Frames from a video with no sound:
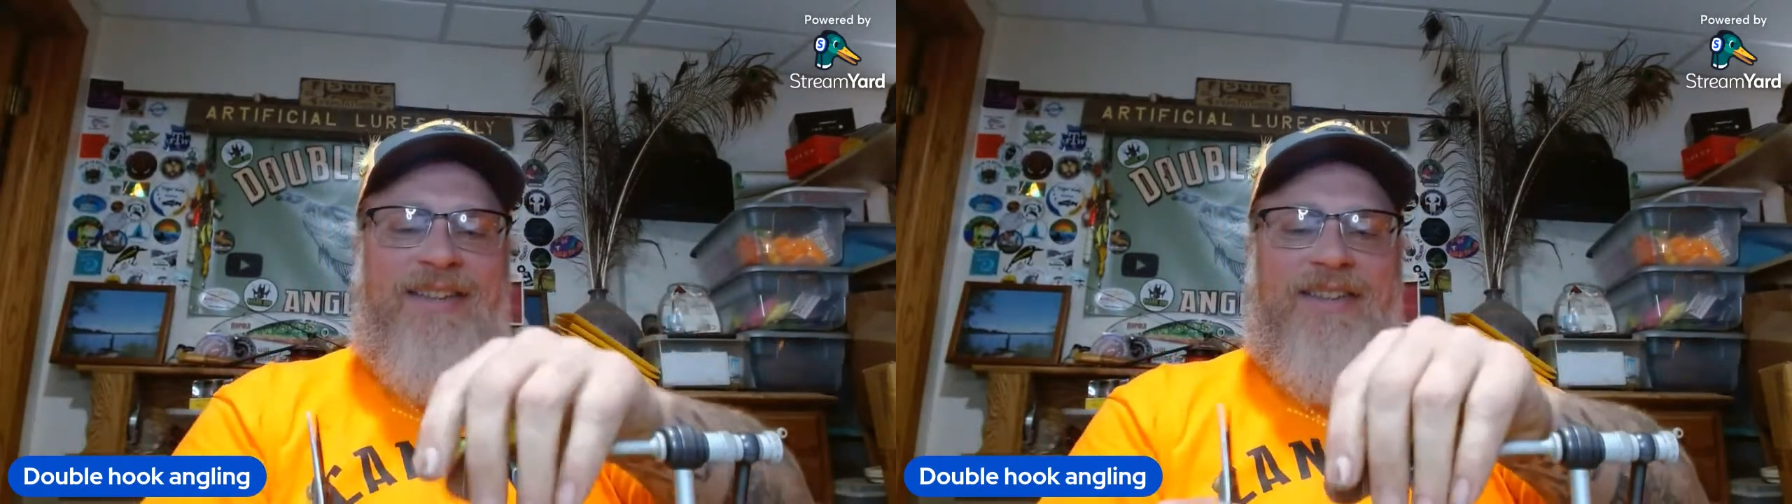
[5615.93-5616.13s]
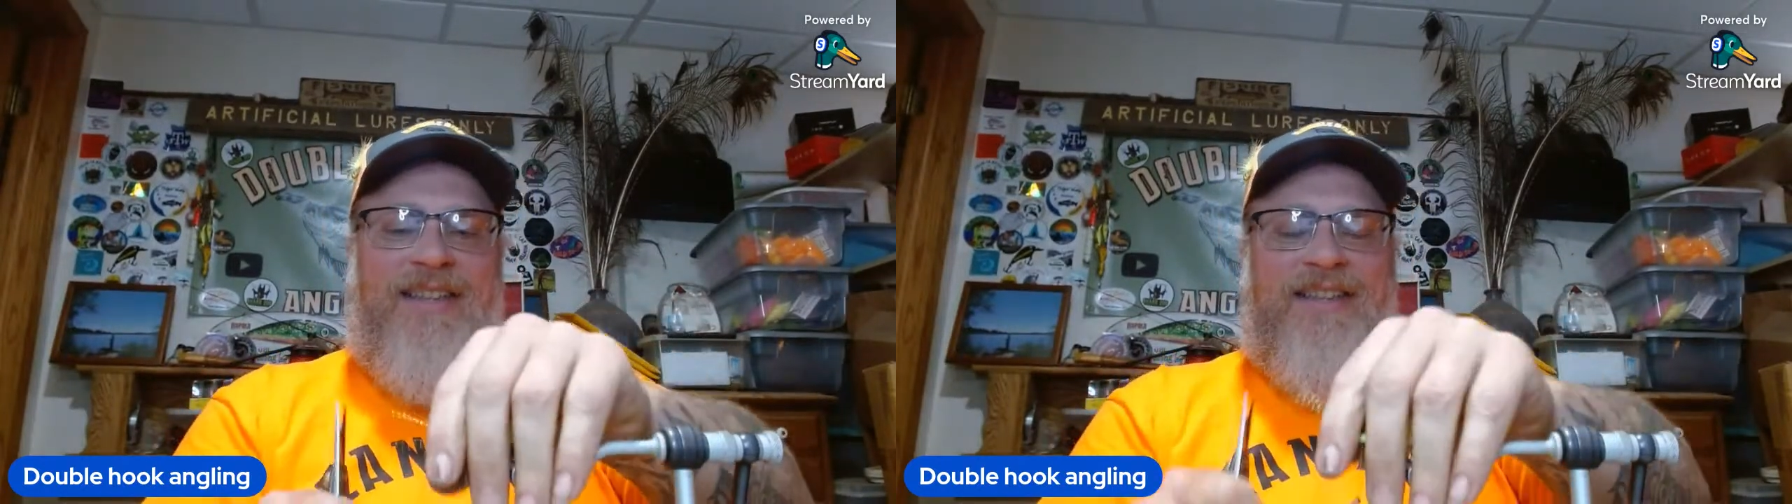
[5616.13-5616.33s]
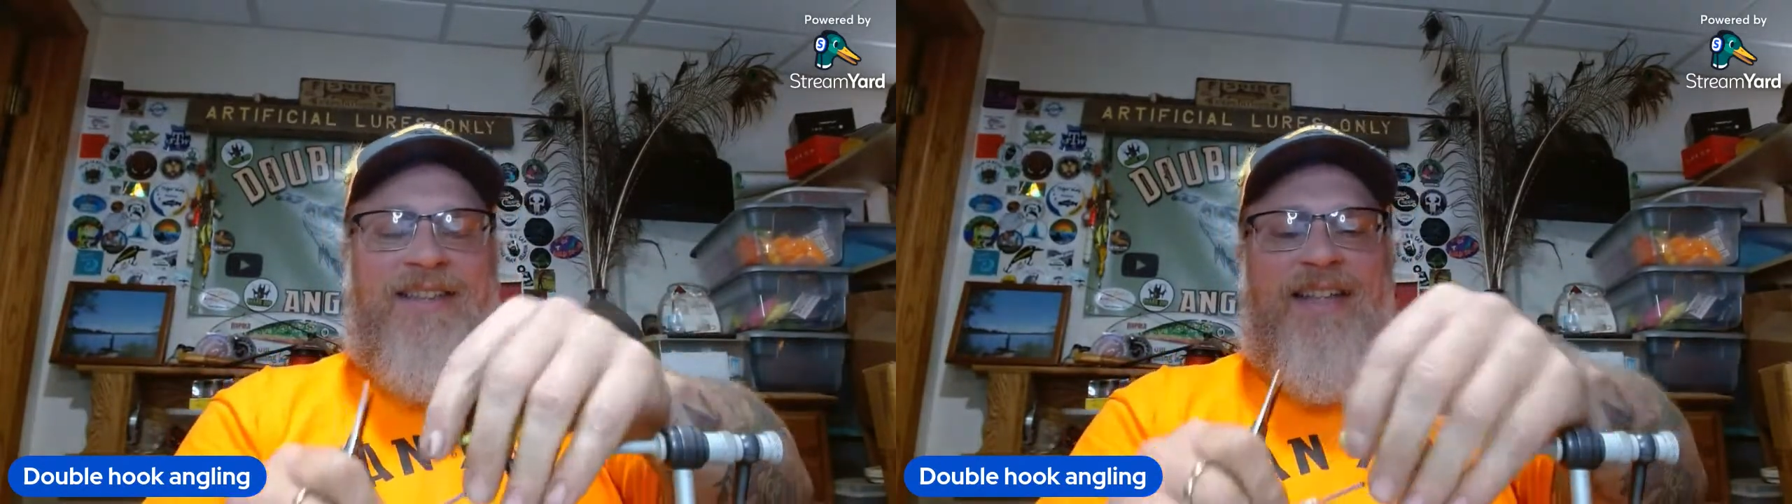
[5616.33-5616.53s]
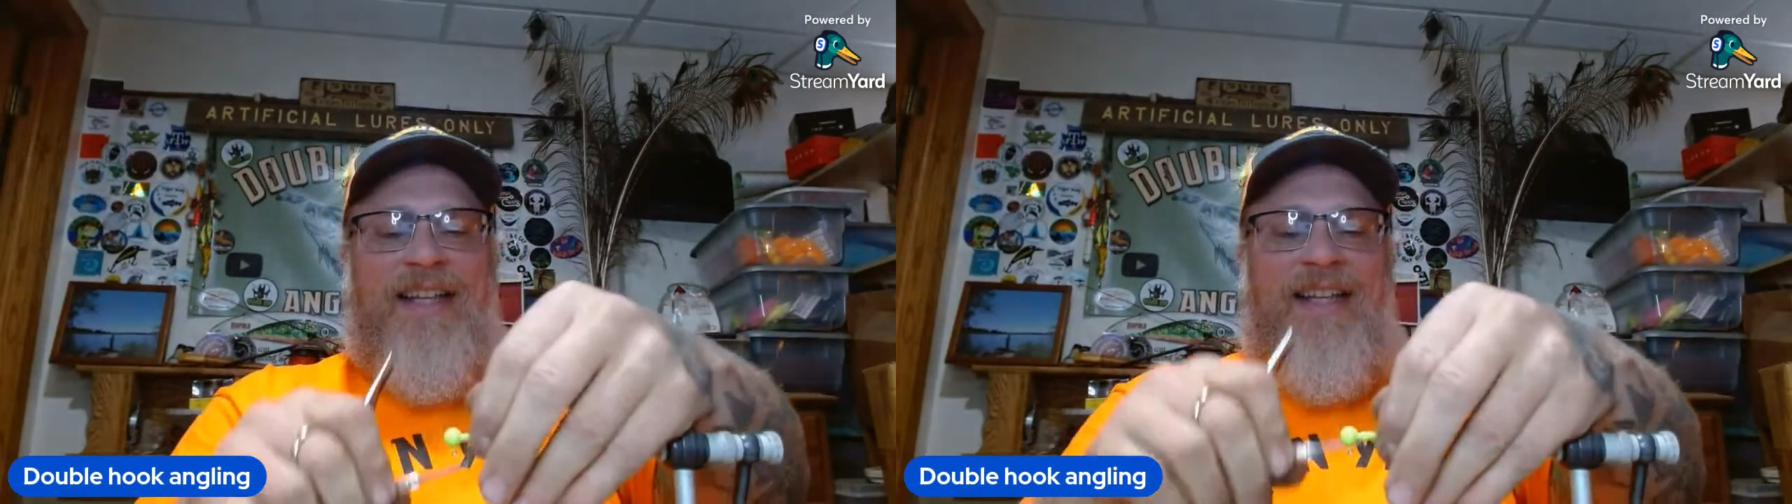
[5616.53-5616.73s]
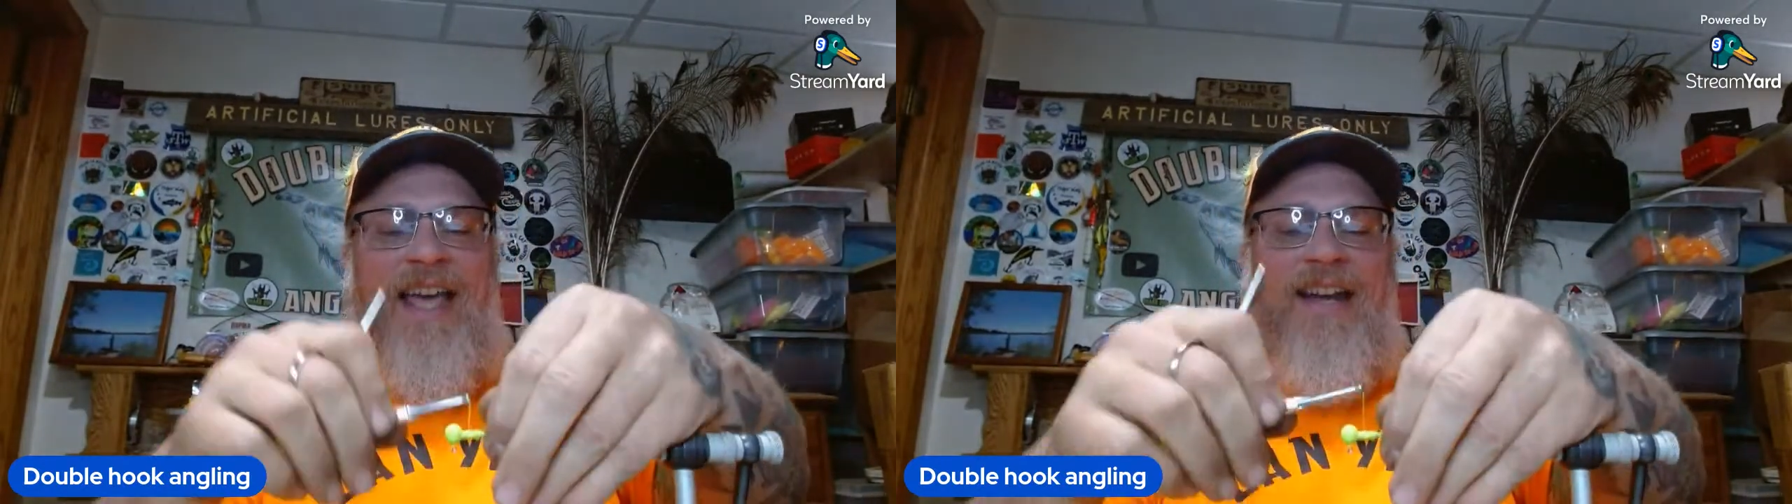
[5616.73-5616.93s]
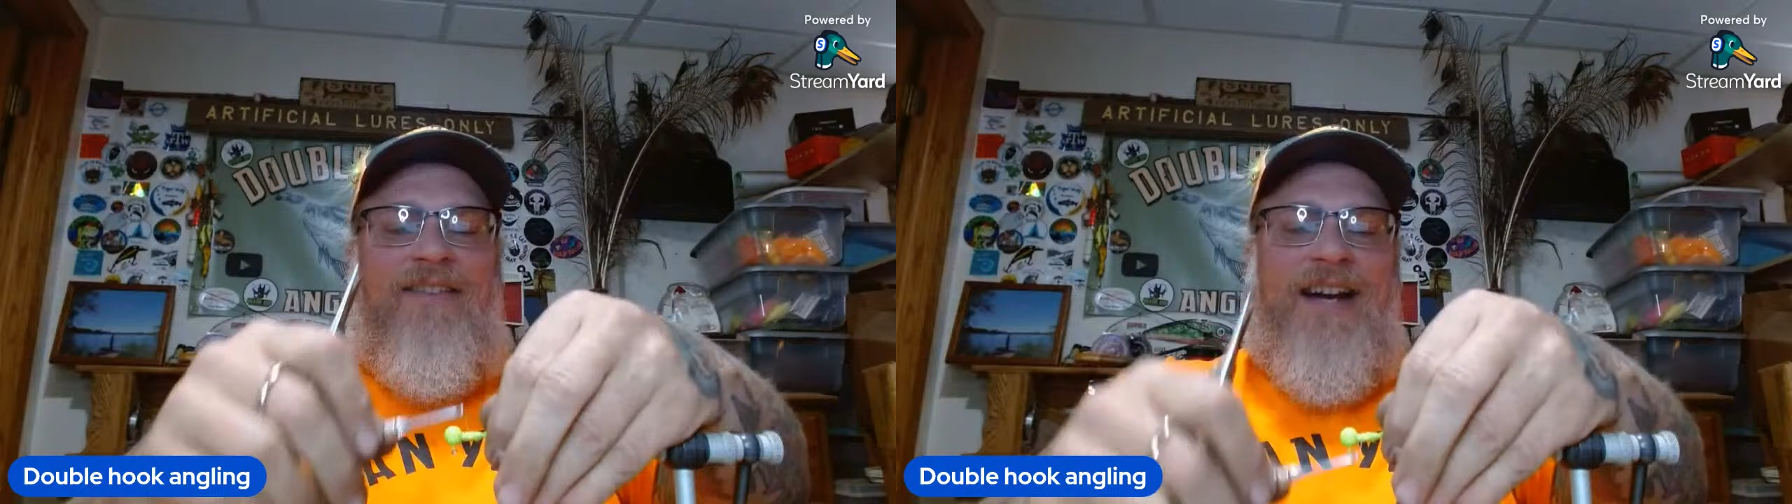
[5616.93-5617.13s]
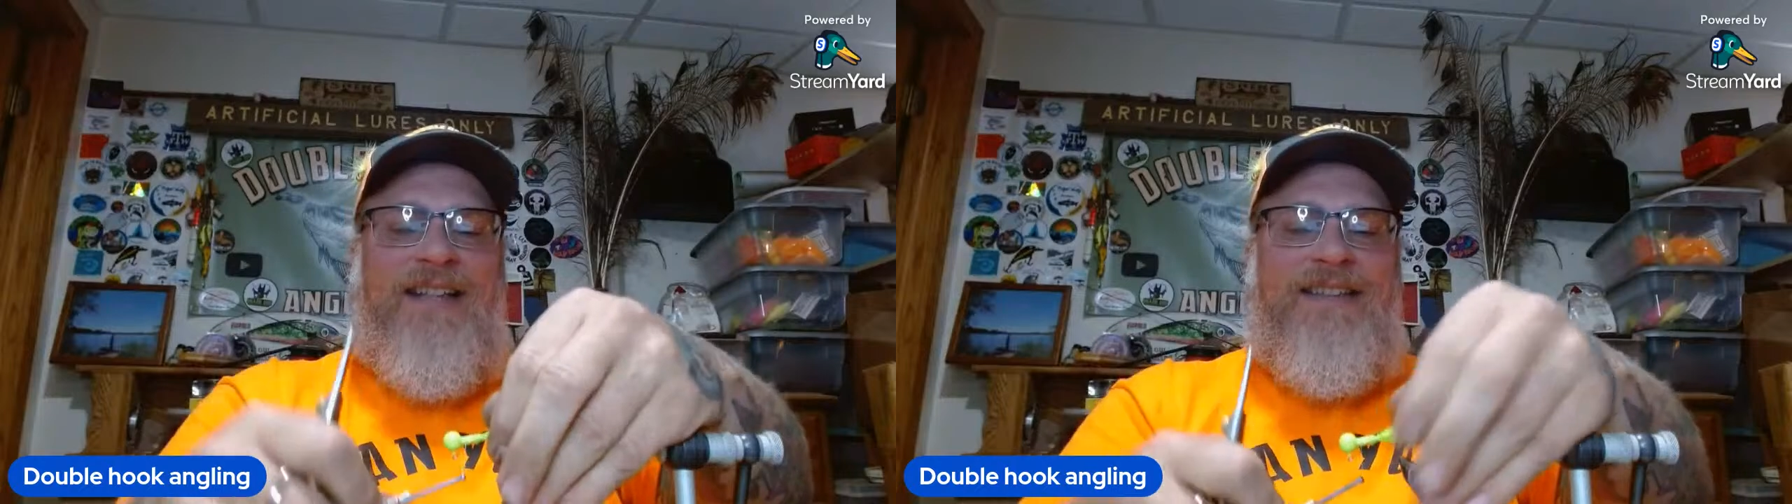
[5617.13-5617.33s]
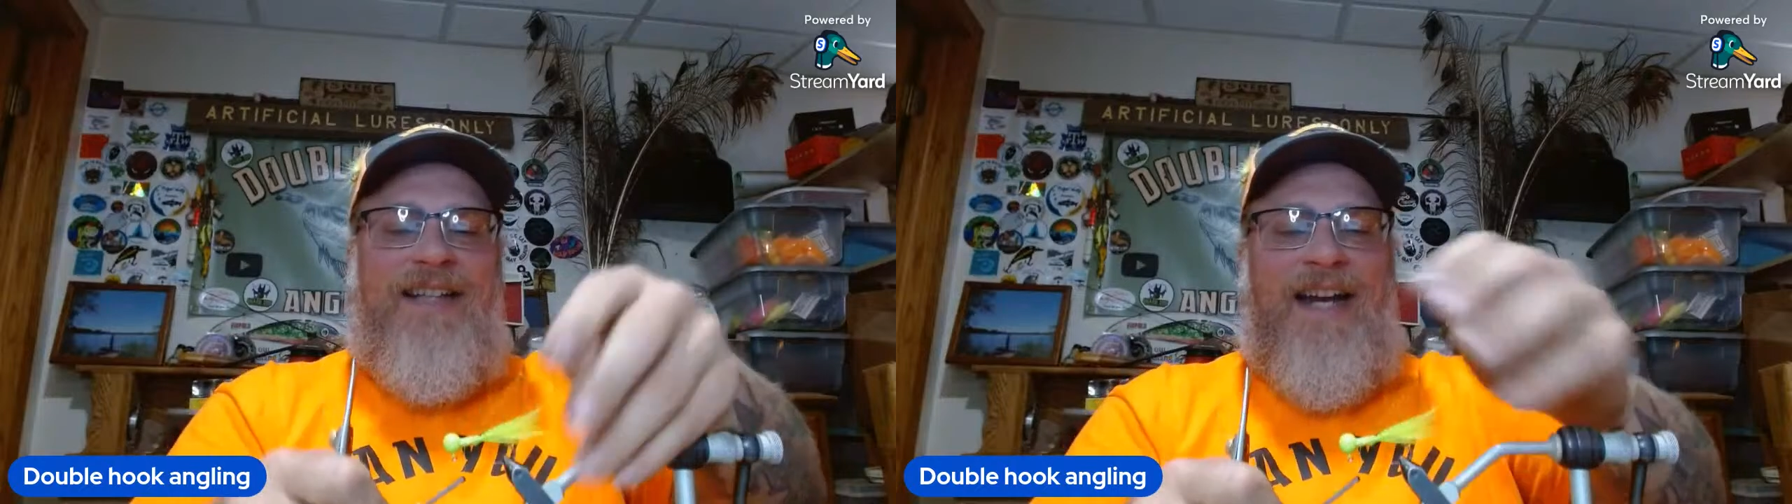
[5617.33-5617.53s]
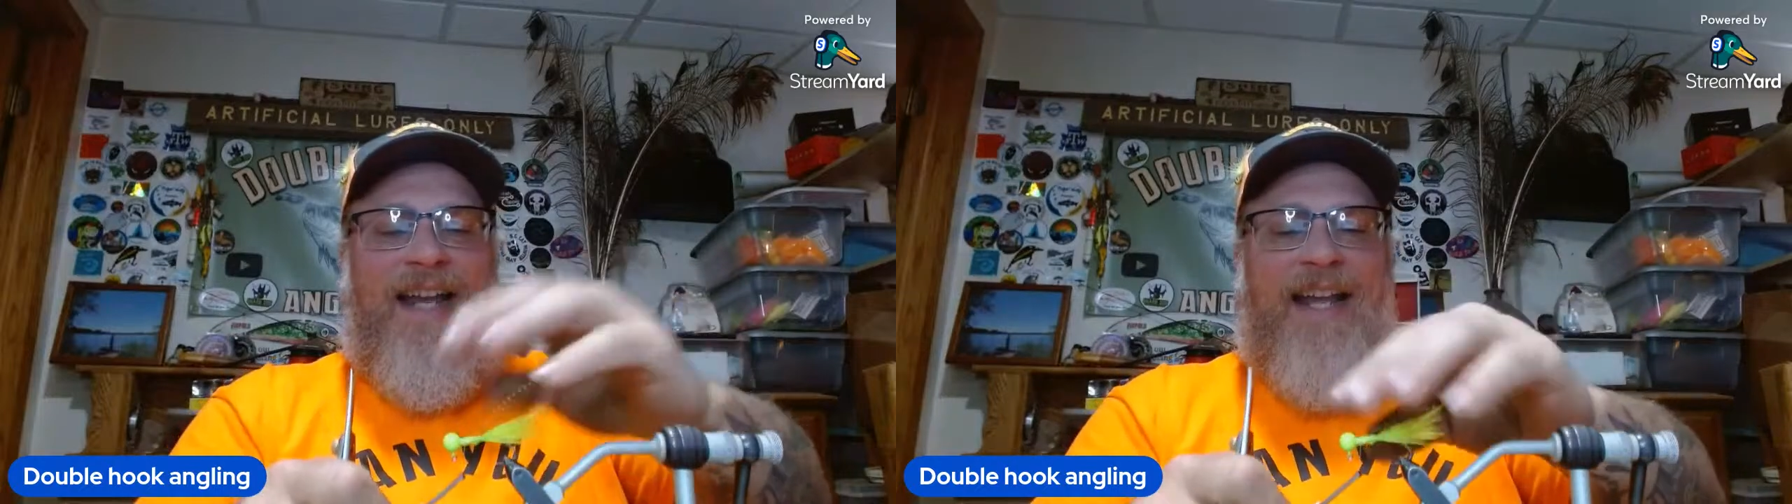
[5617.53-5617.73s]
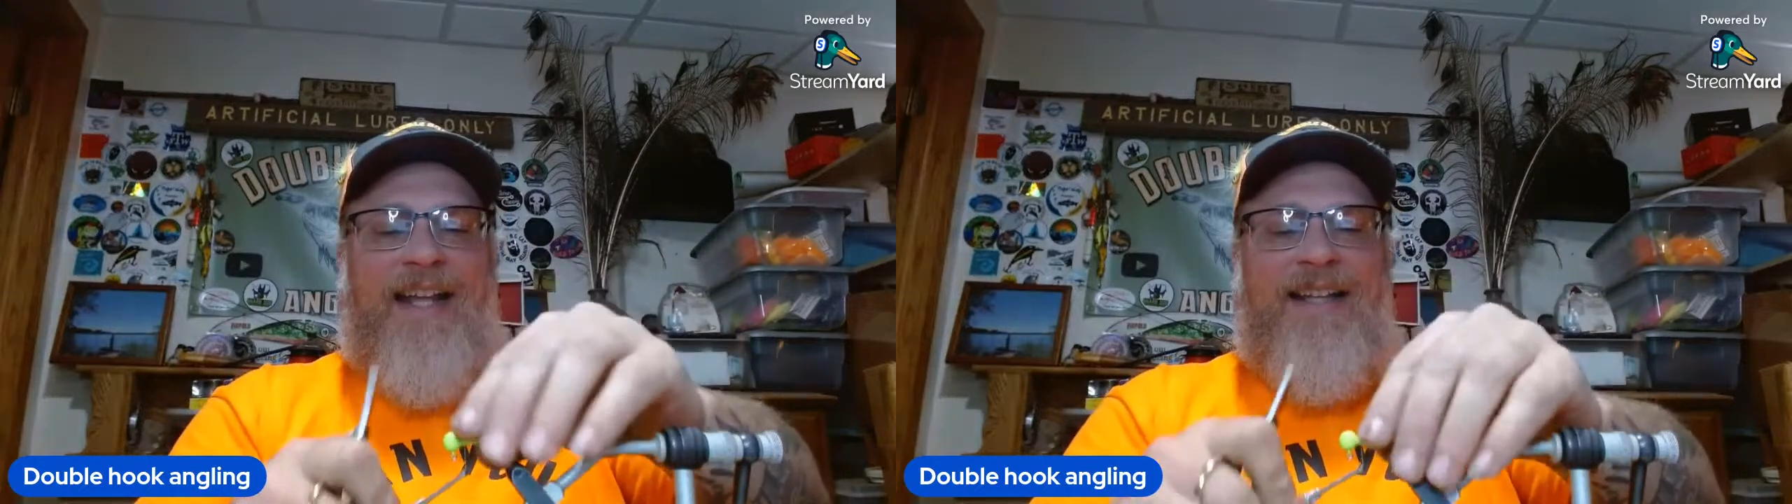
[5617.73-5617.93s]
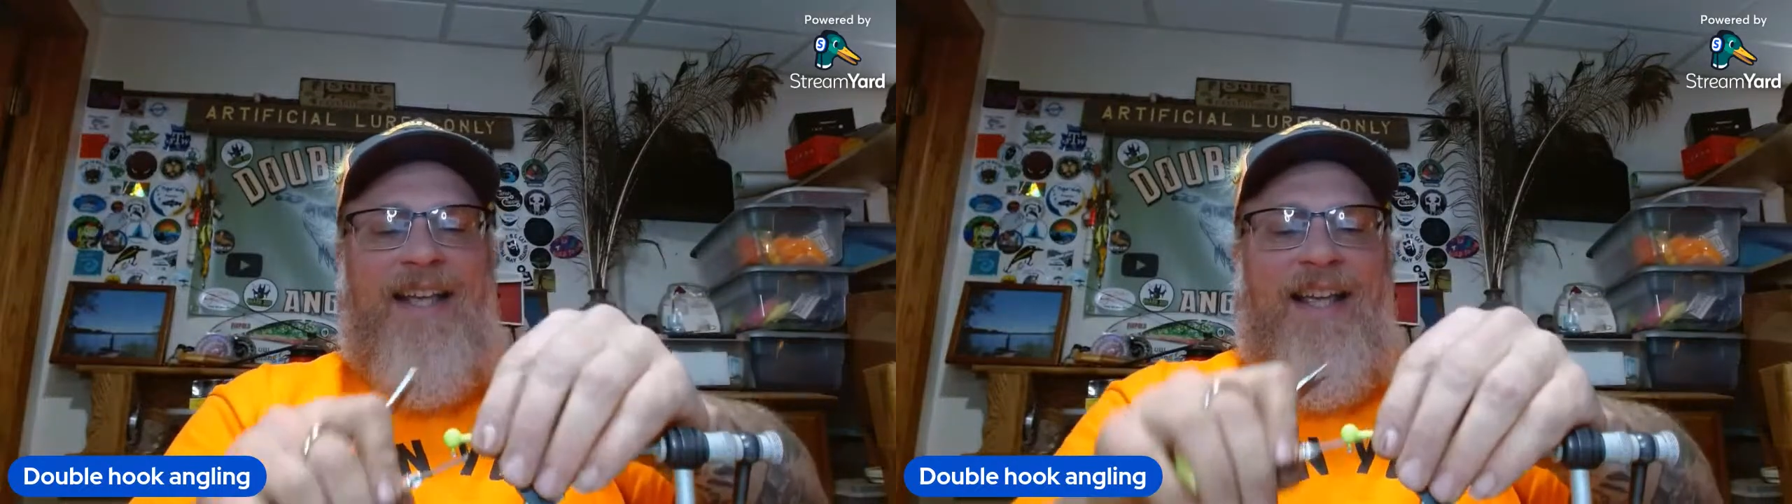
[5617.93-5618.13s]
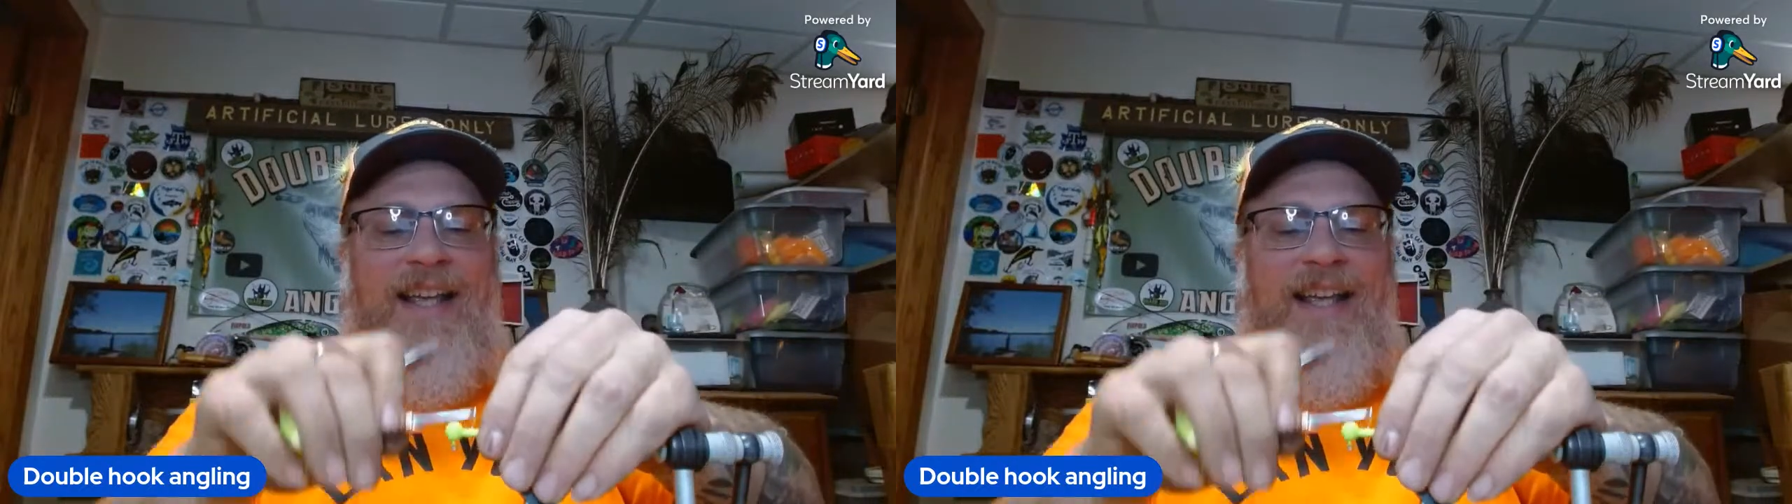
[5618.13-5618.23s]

Her sister's like, you gotta wash your hands.